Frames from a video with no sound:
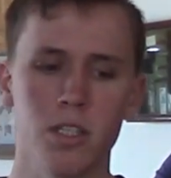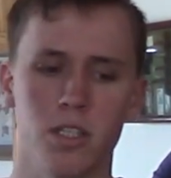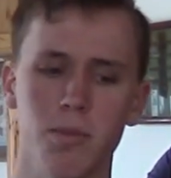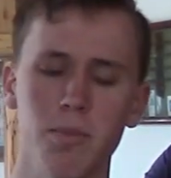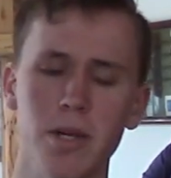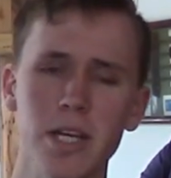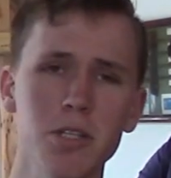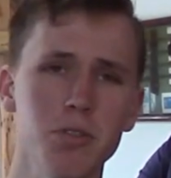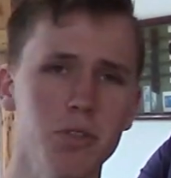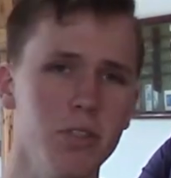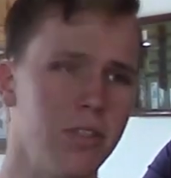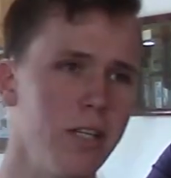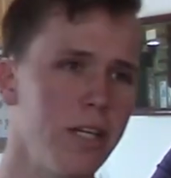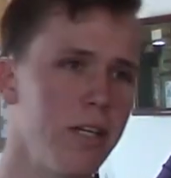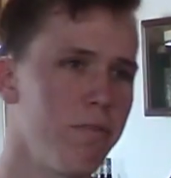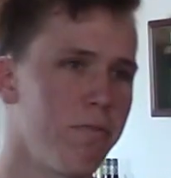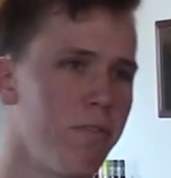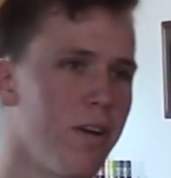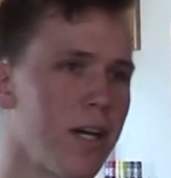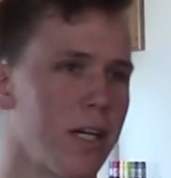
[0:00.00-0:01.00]
Some
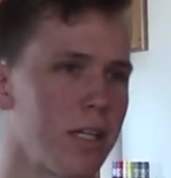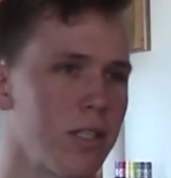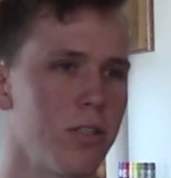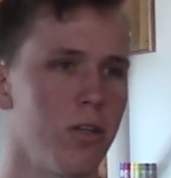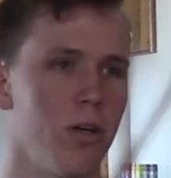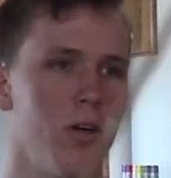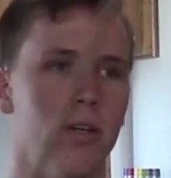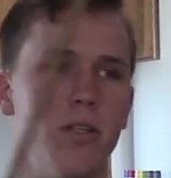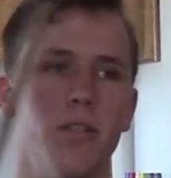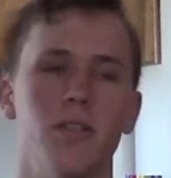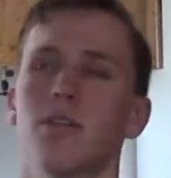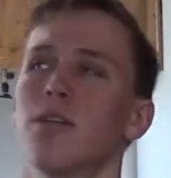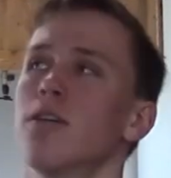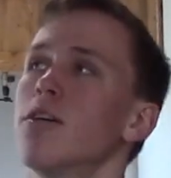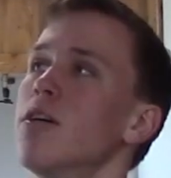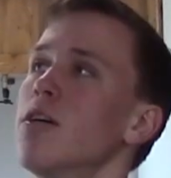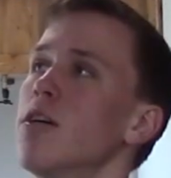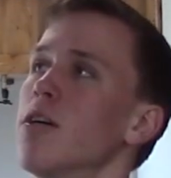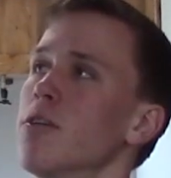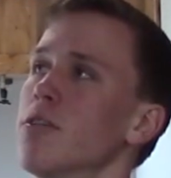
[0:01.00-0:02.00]
interesting facts
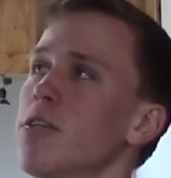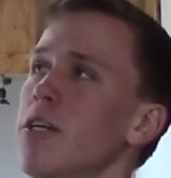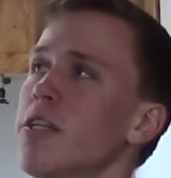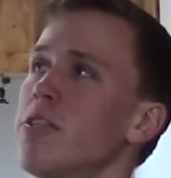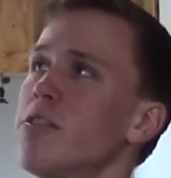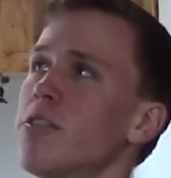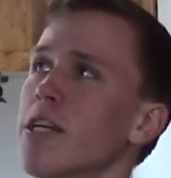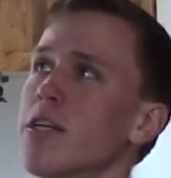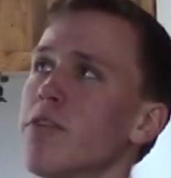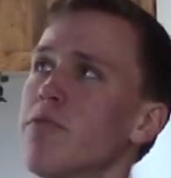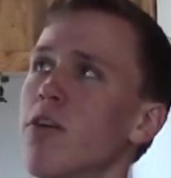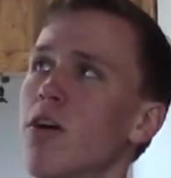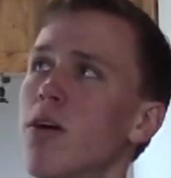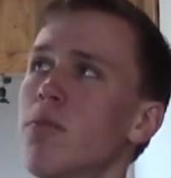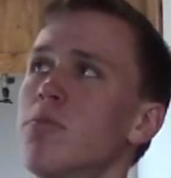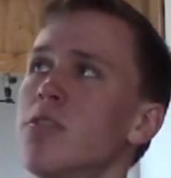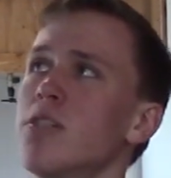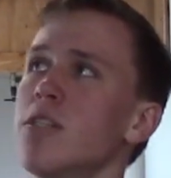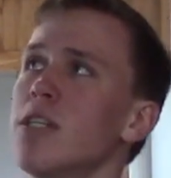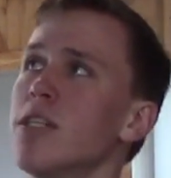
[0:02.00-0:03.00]
on insect
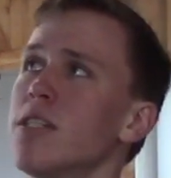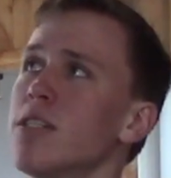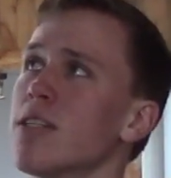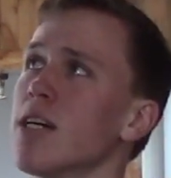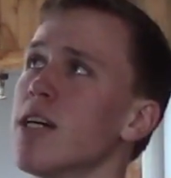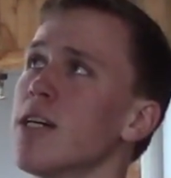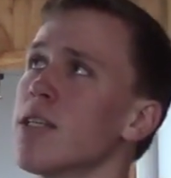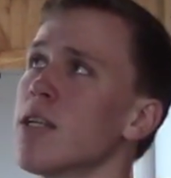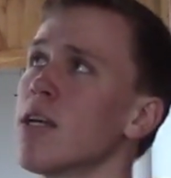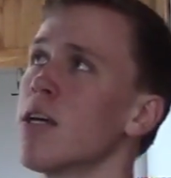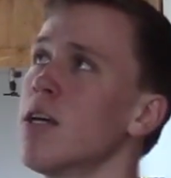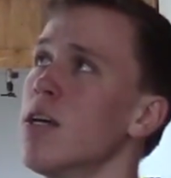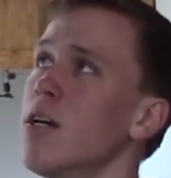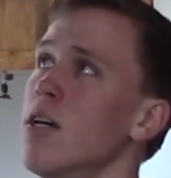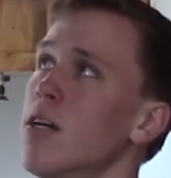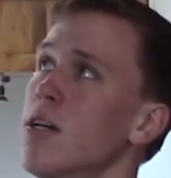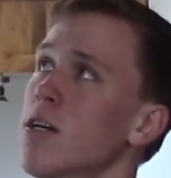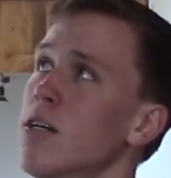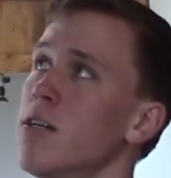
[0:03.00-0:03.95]
farms is that